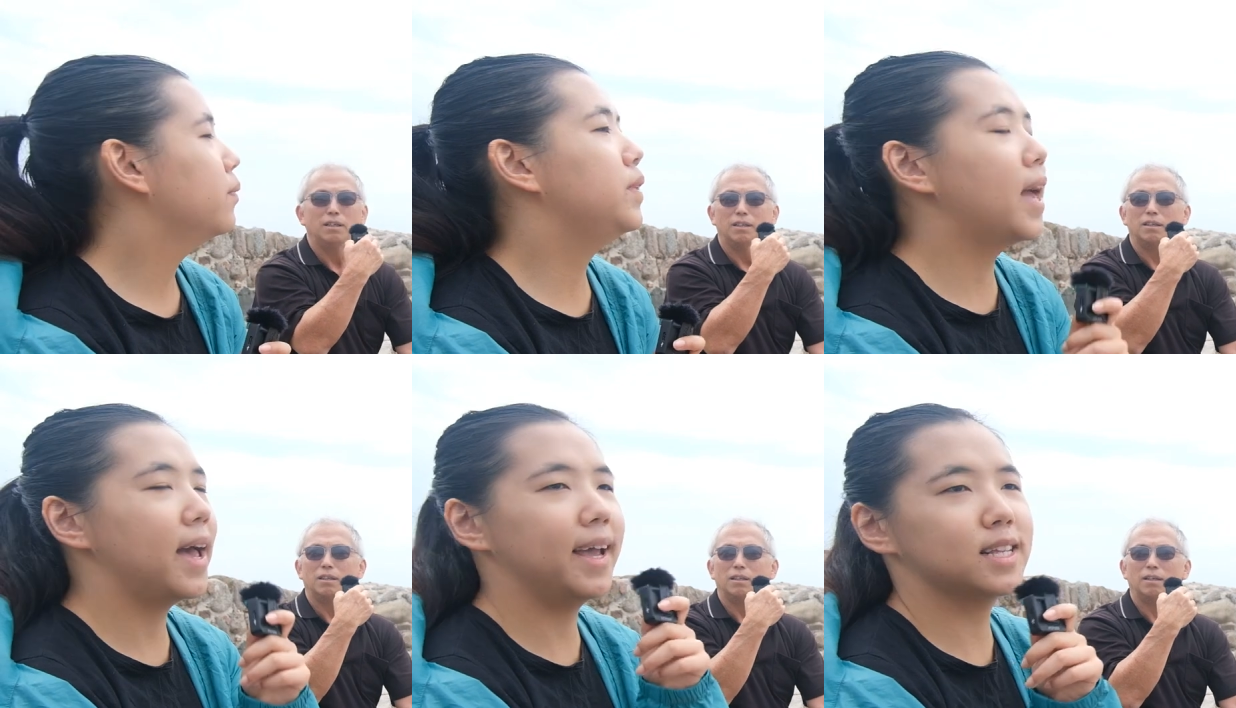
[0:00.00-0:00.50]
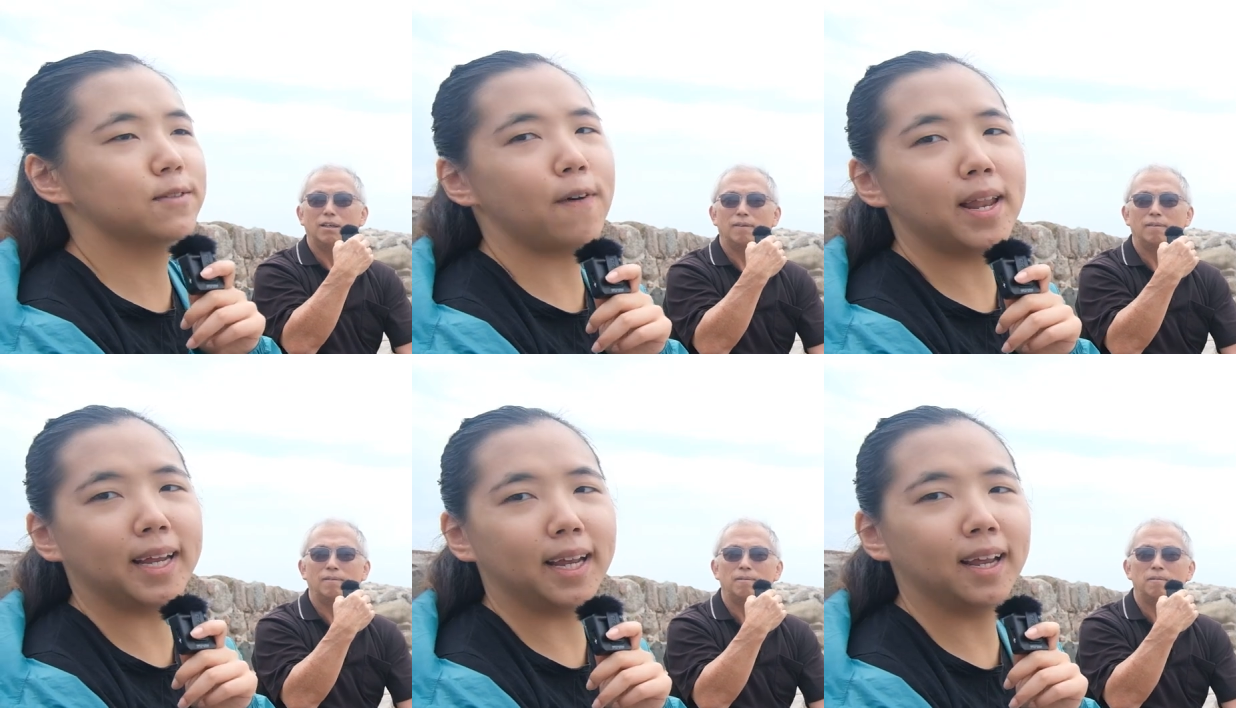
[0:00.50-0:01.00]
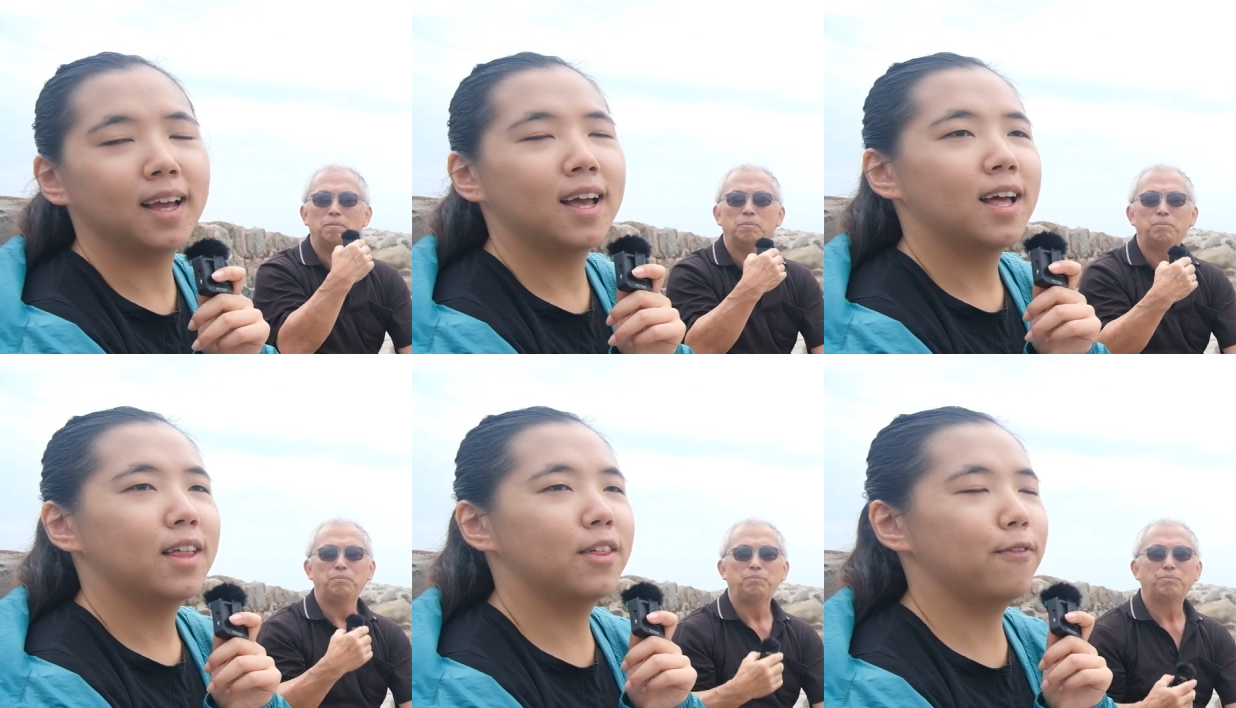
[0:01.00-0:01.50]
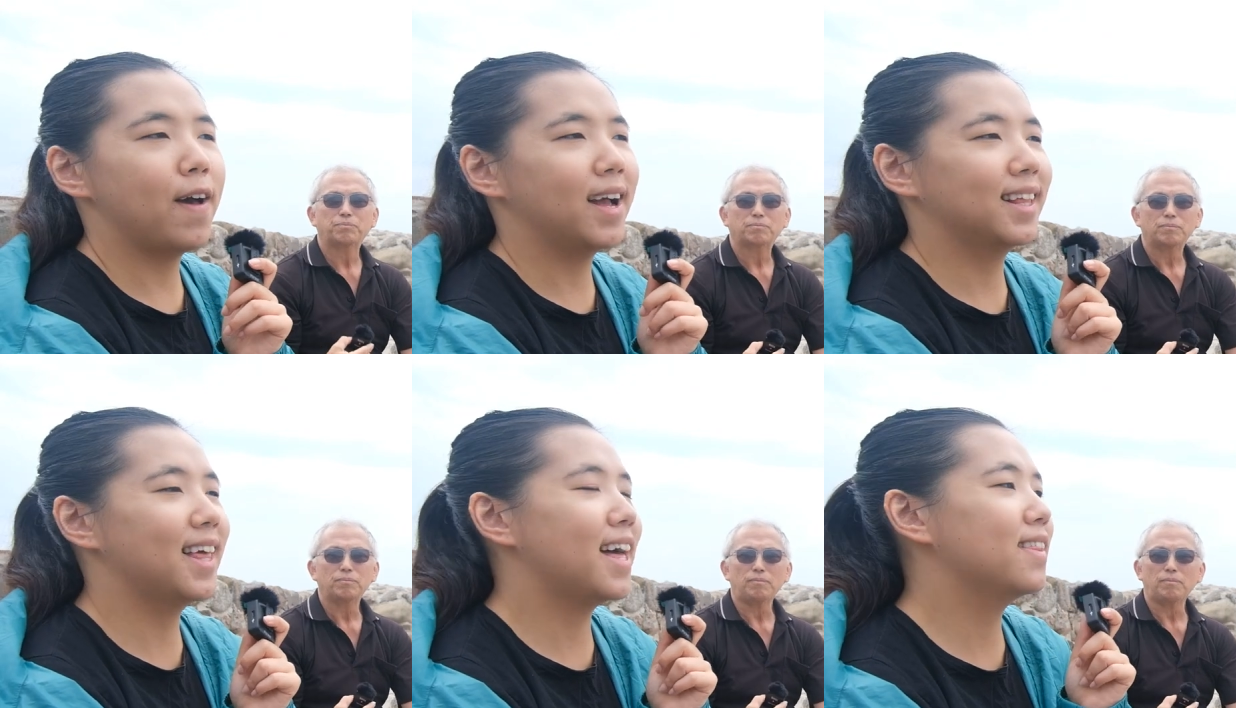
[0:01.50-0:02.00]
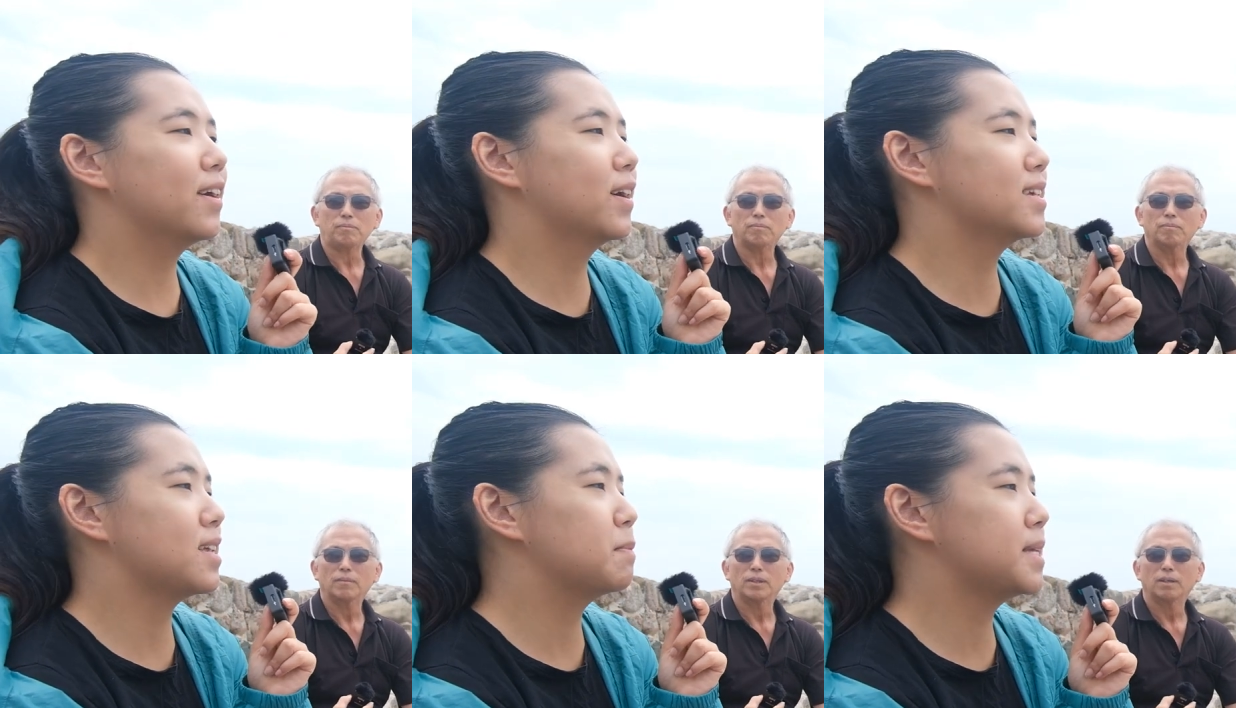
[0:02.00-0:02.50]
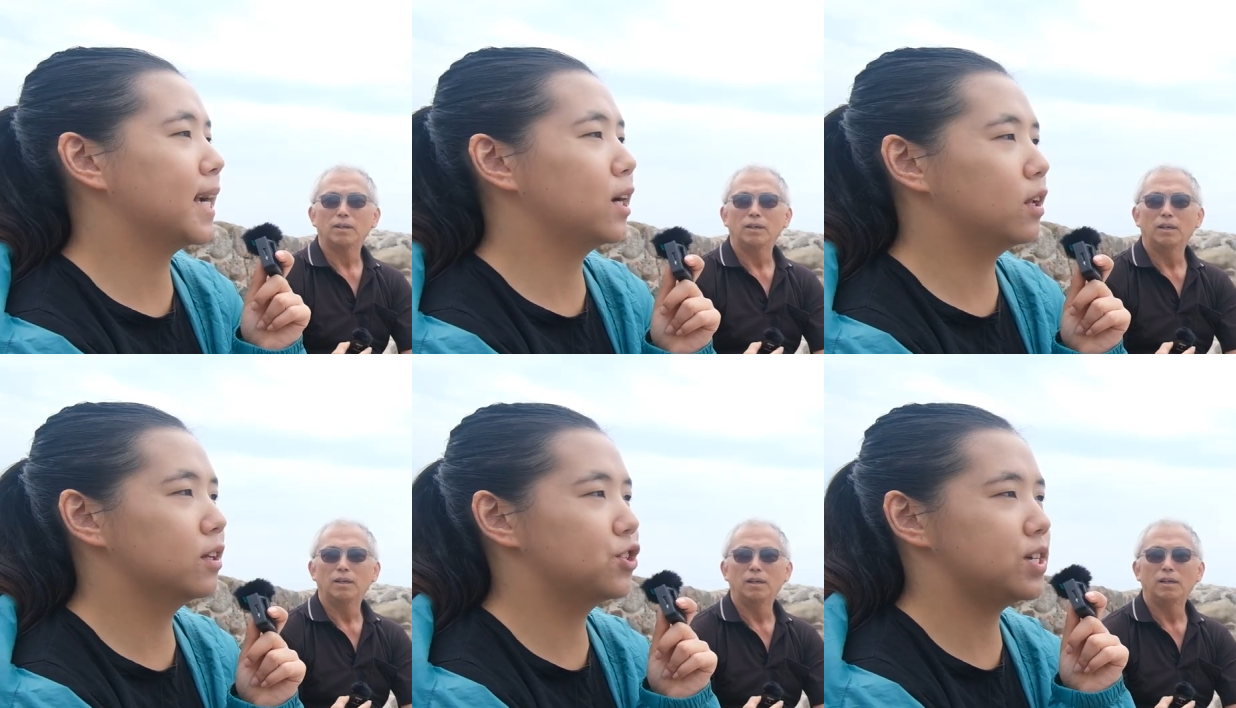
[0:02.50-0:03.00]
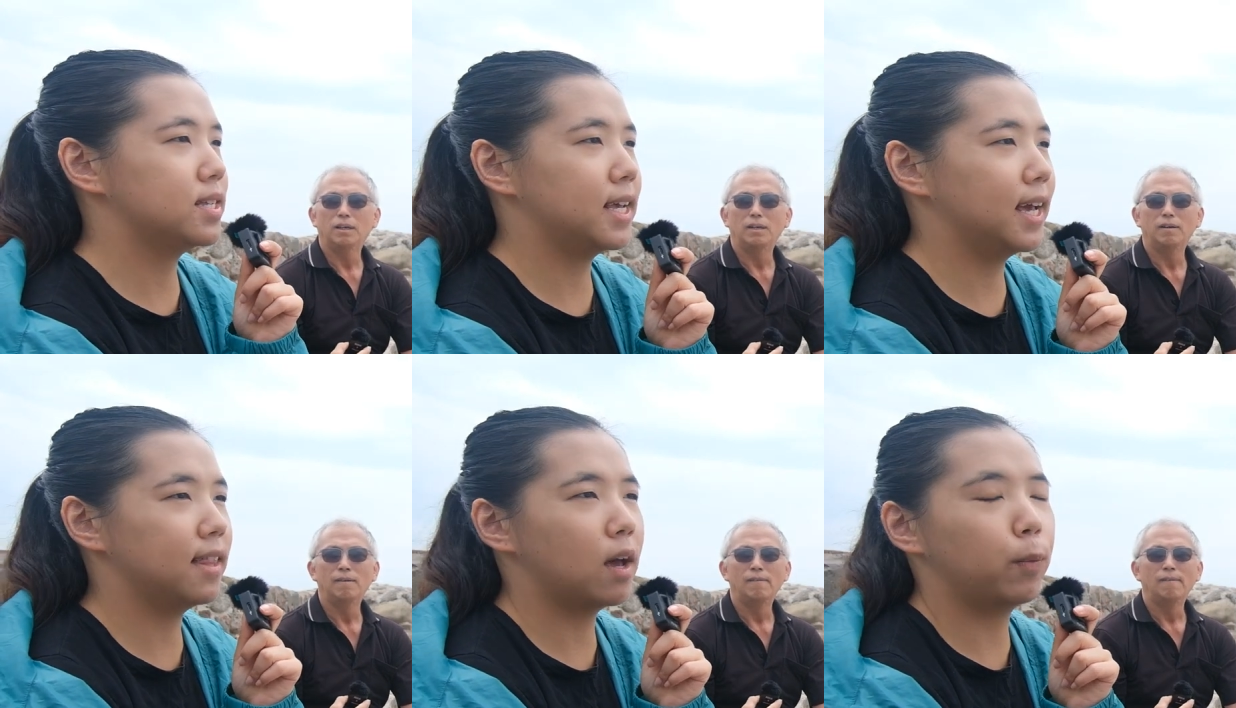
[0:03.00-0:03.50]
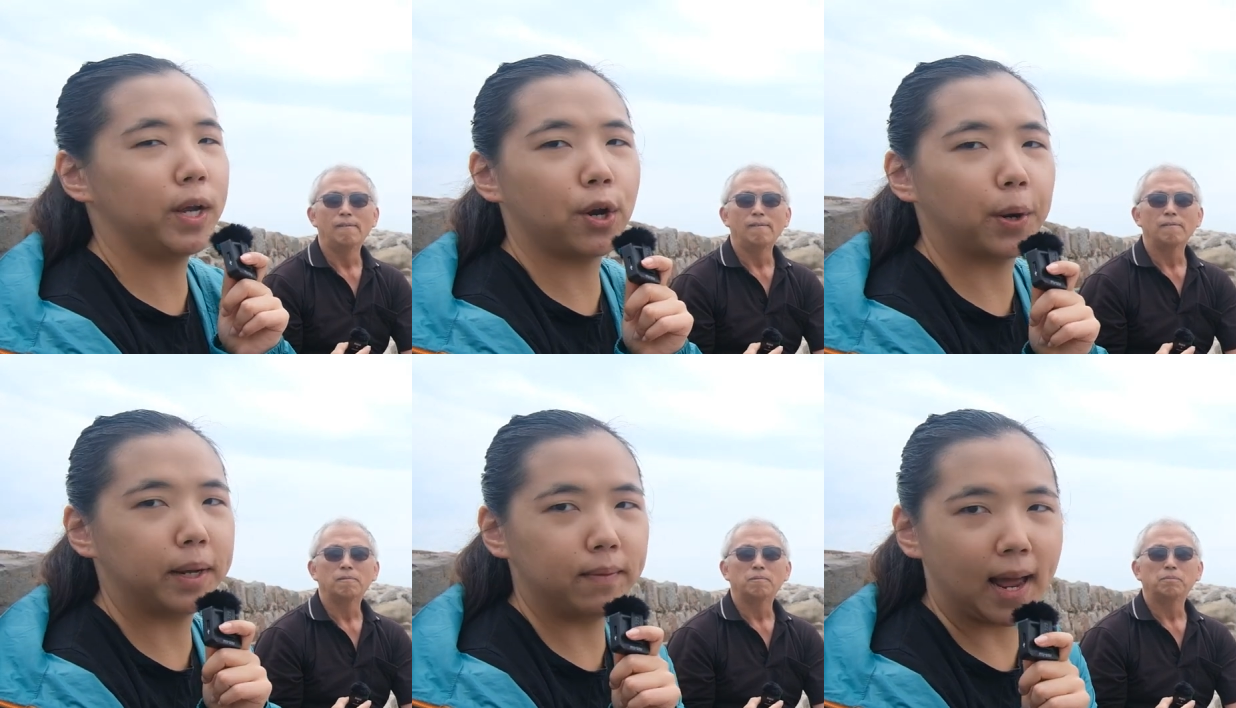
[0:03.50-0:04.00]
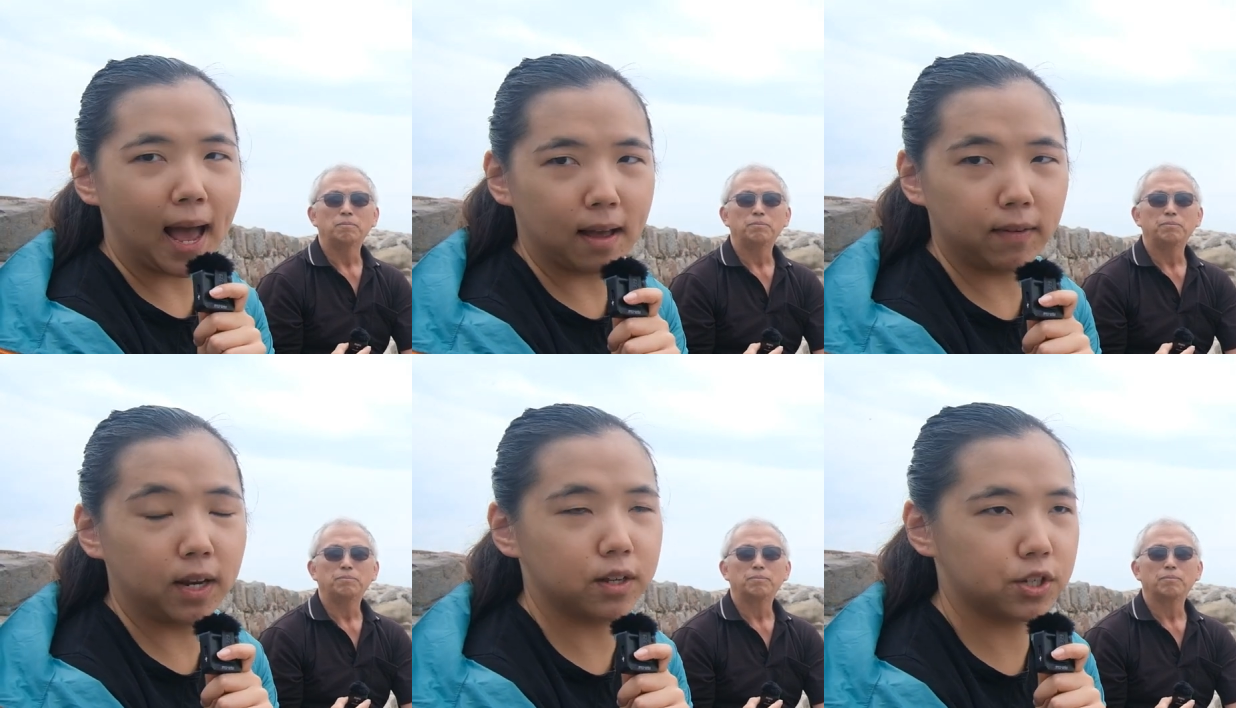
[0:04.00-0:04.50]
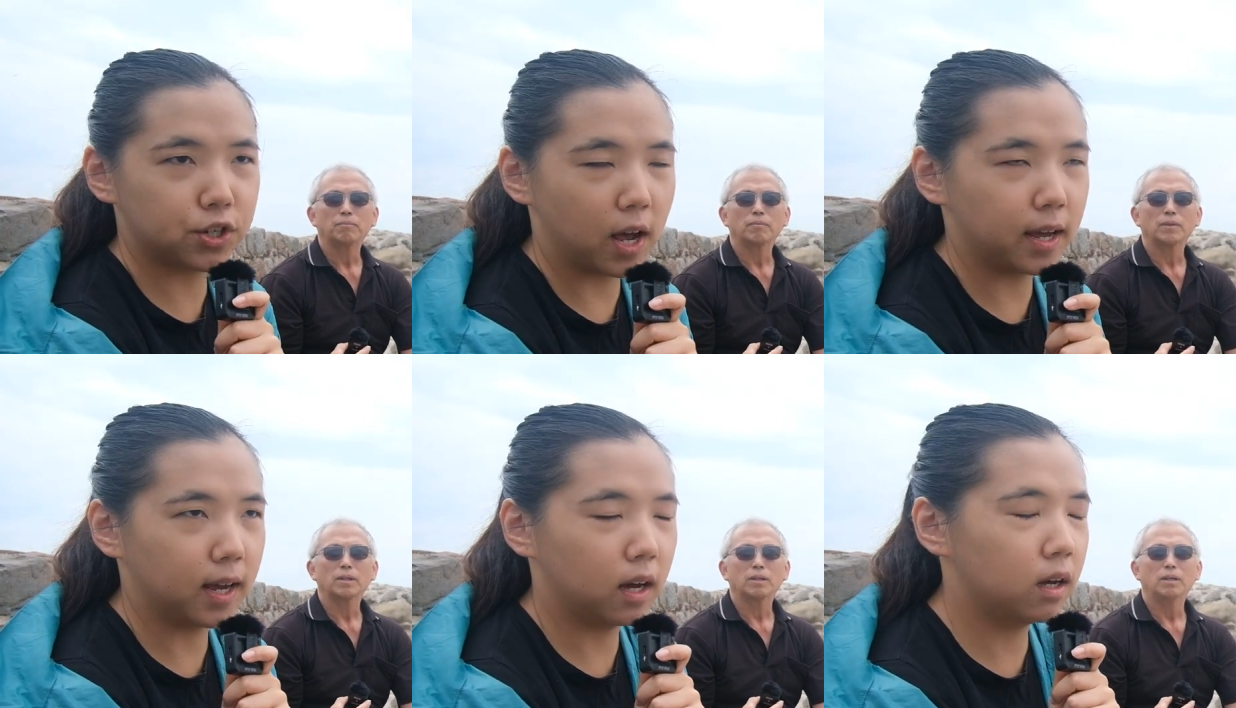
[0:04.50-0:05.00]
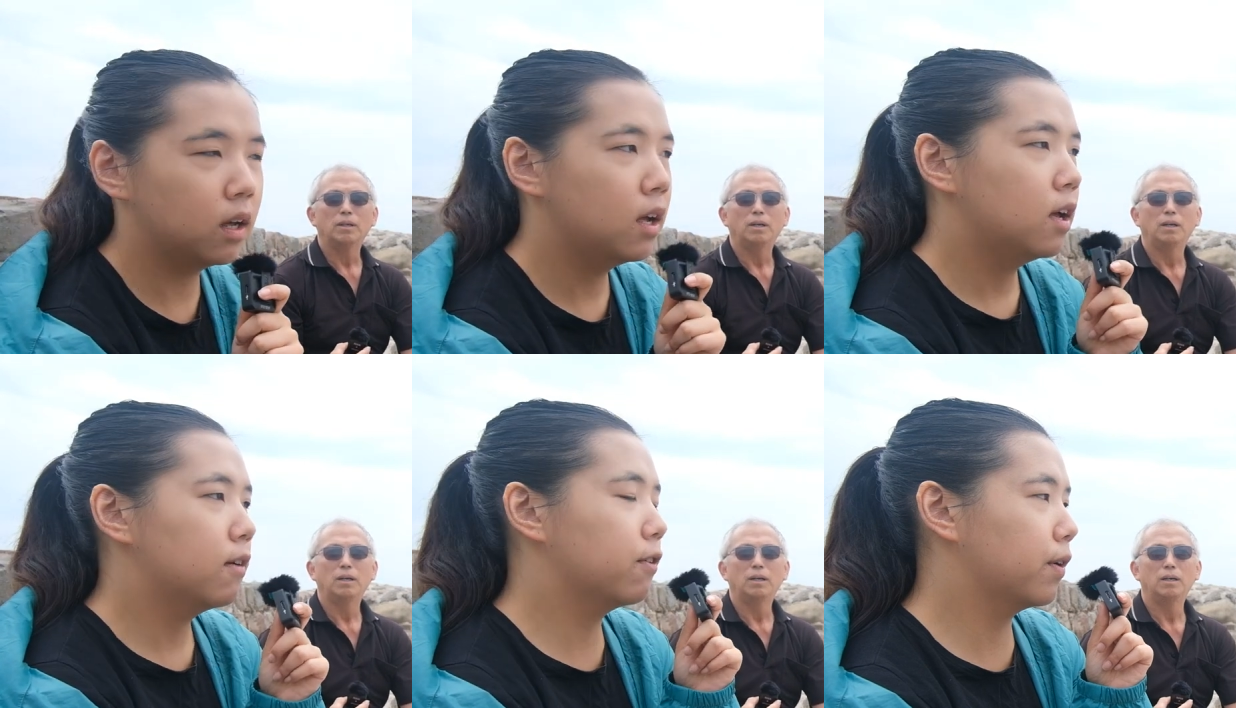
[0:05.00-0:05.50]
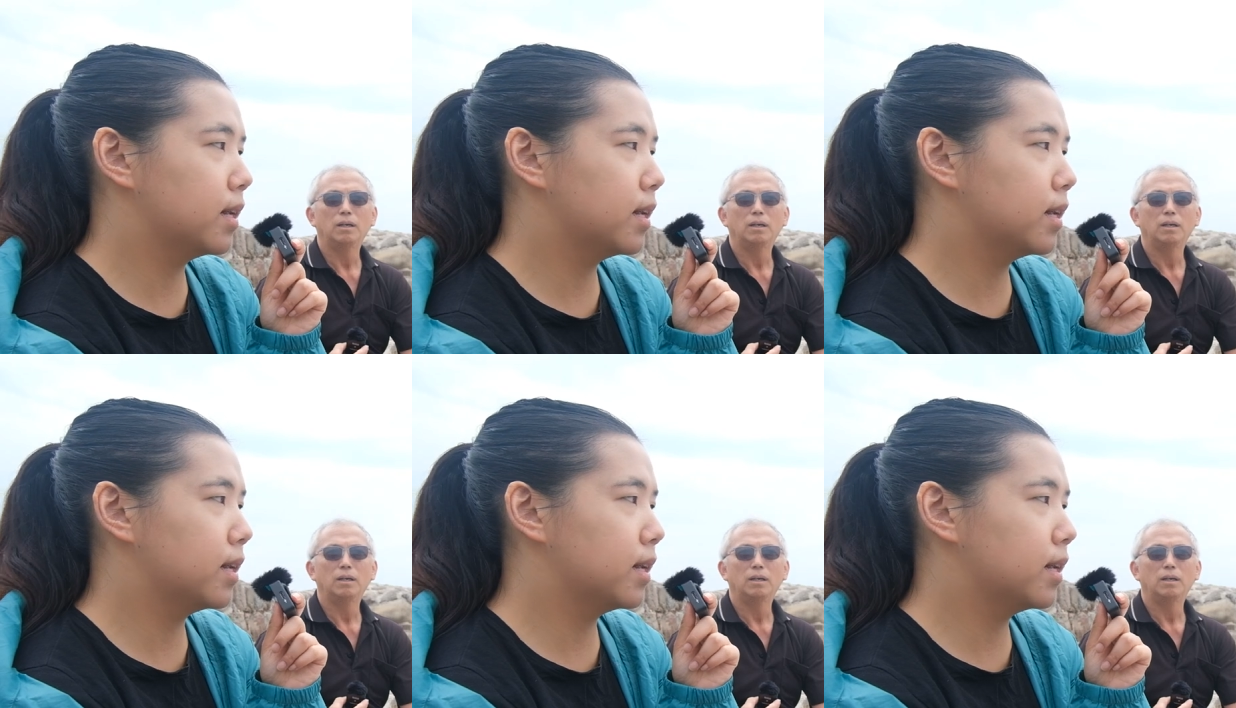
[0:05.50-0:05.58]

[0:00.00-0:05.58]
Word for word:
Speaker 1: Yeah, it's funny. The fact that there are some technologies here that we don't even have in Australia. For